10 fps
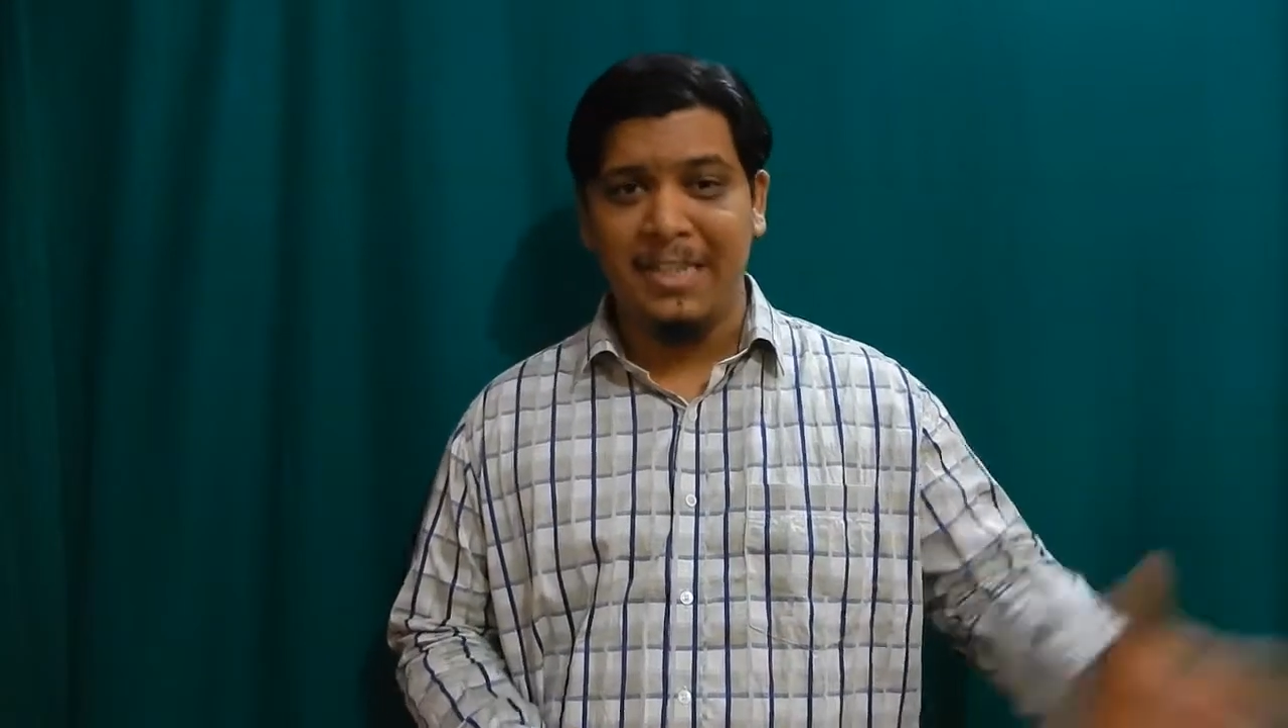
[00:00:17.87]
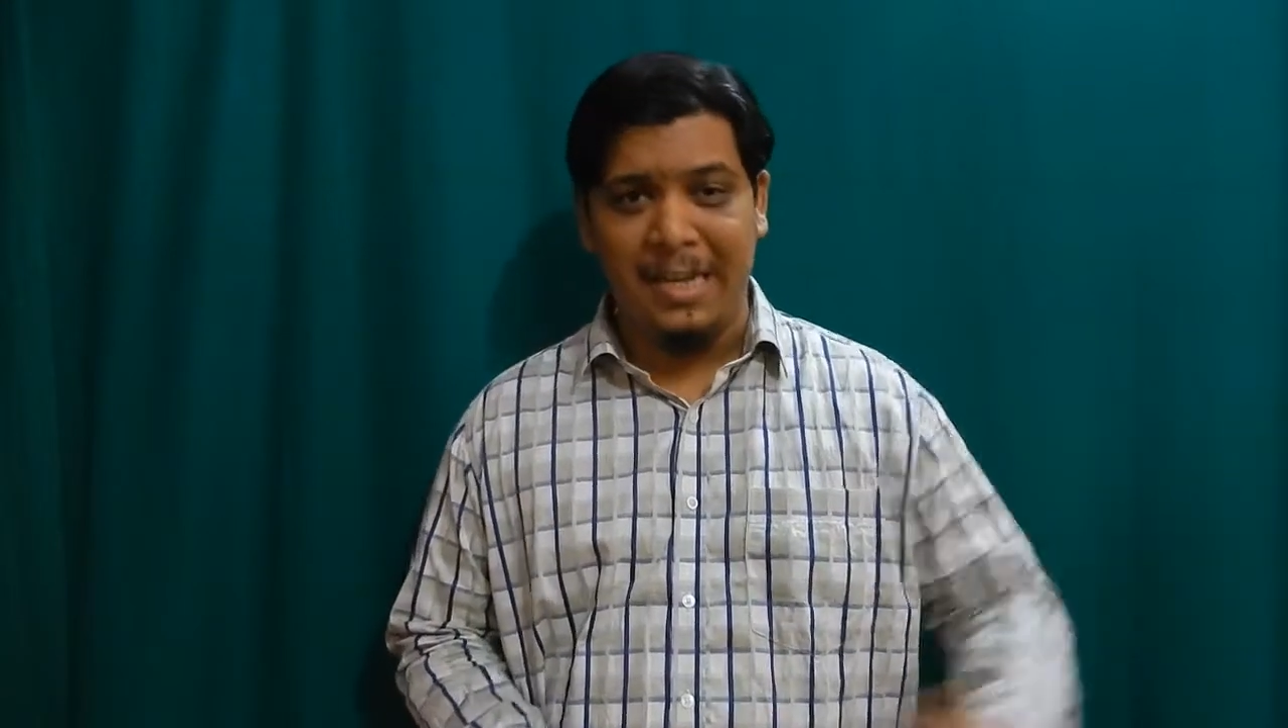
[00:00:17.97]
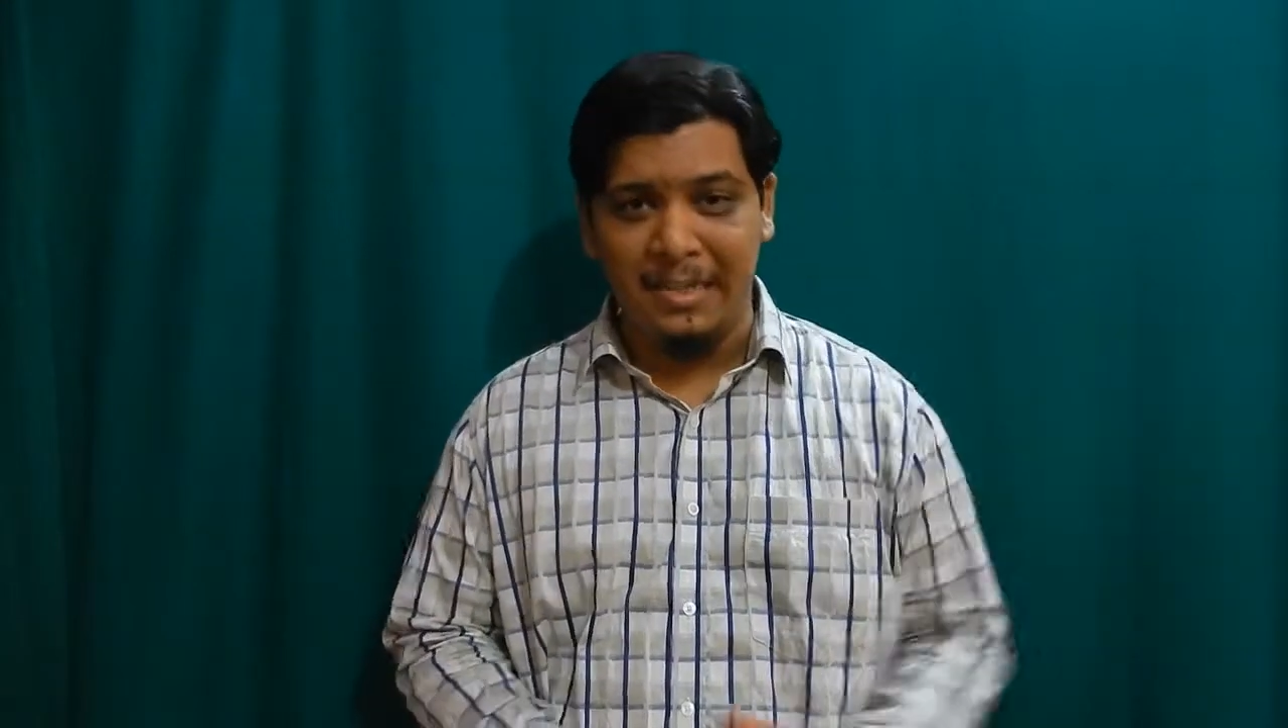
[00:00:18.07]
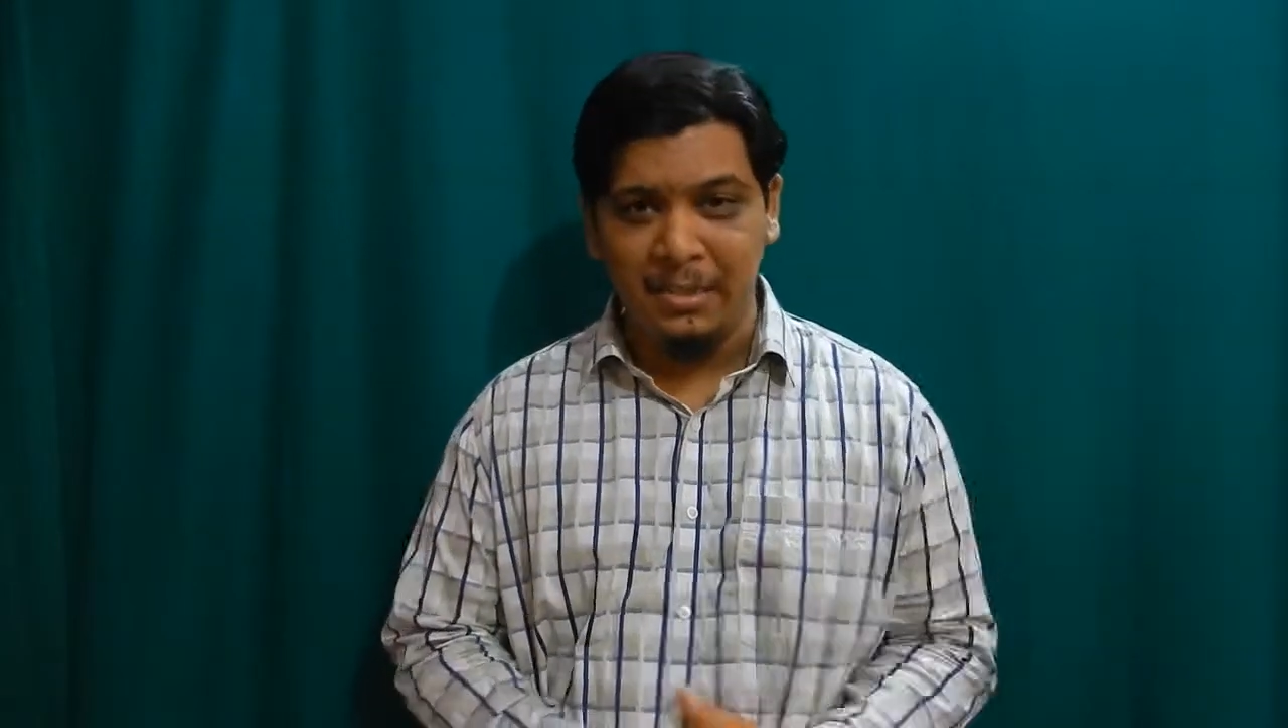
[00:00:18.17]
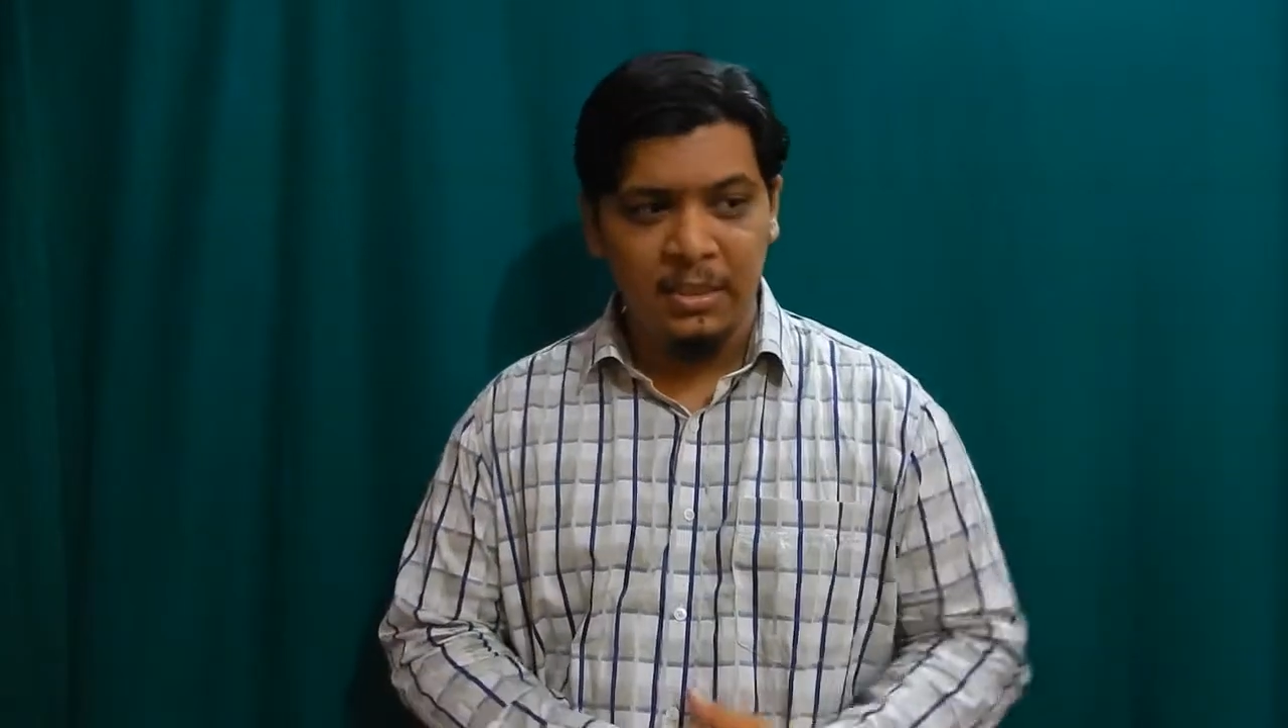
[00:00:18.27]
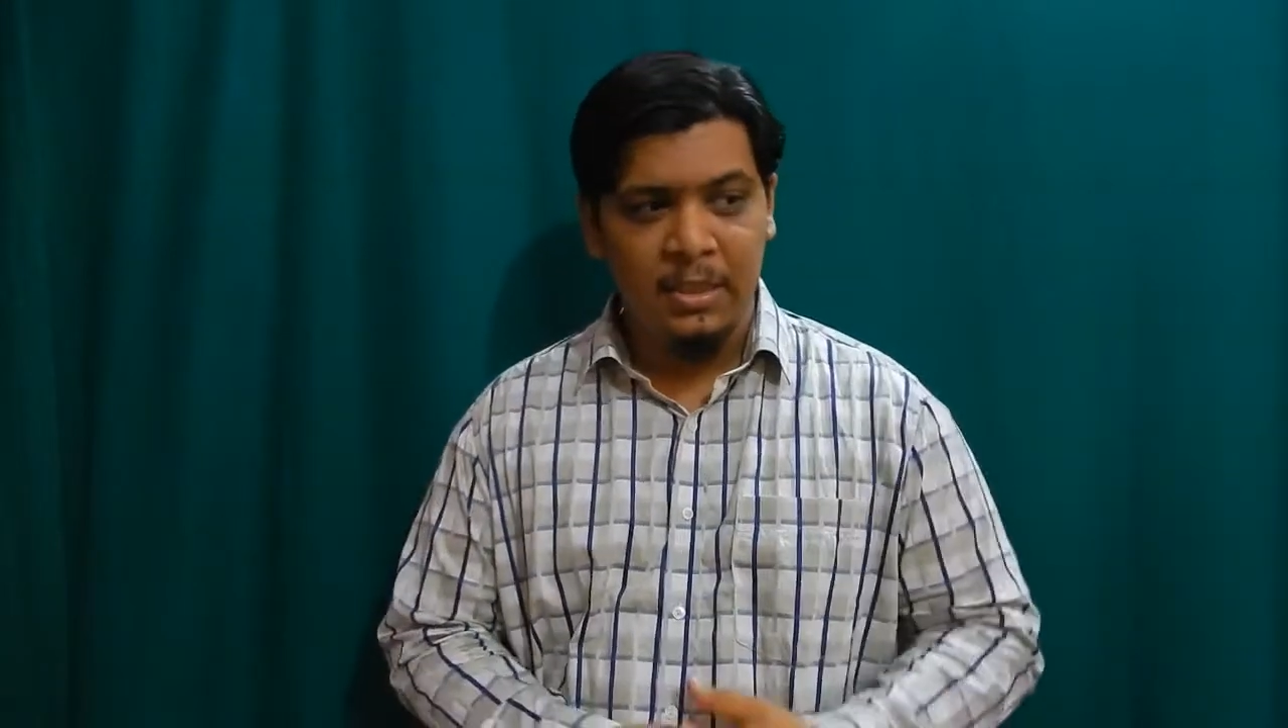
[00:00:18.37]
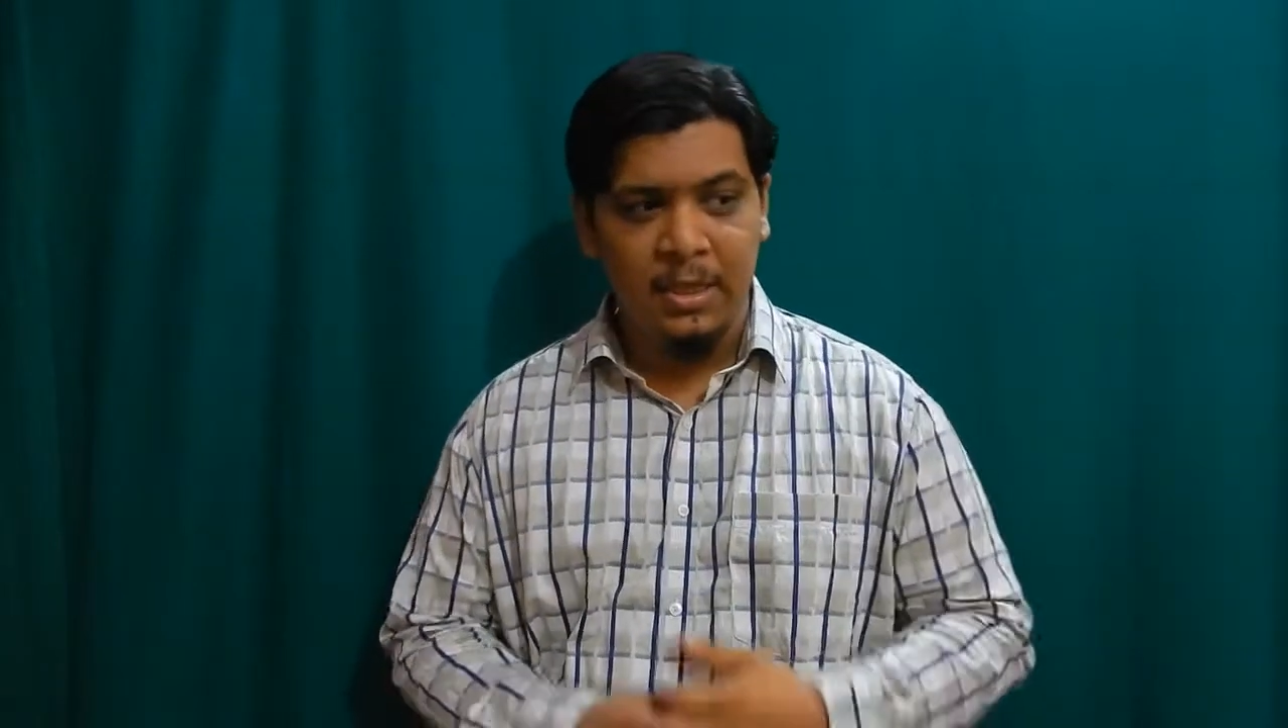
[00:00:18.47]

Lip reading: challenge